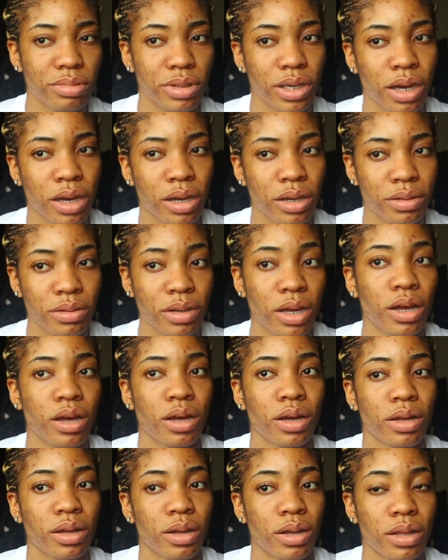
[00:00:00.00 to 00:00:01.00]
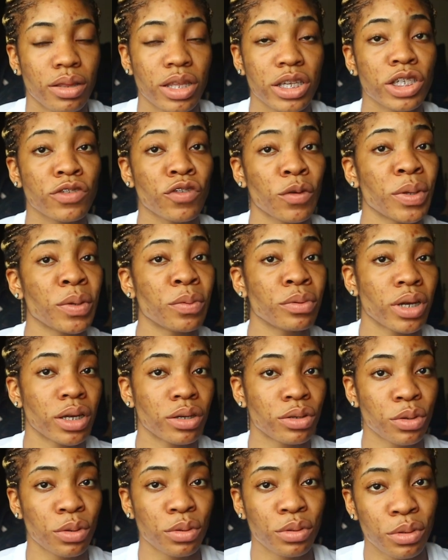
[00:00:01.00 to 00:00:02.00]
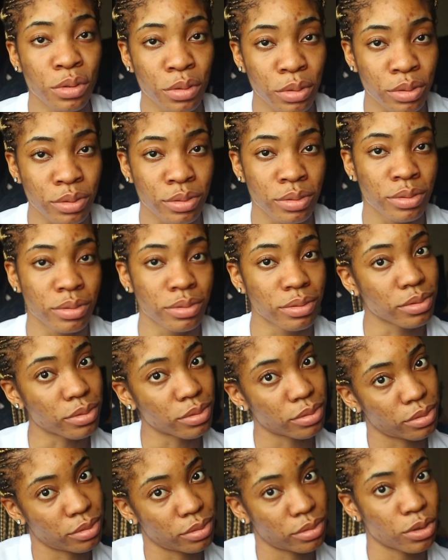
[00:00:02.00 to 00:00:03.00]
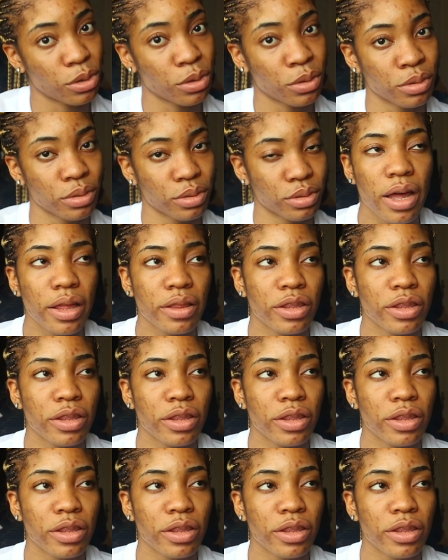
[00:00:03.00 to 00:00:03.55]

Yeah. This is for people that don't know though.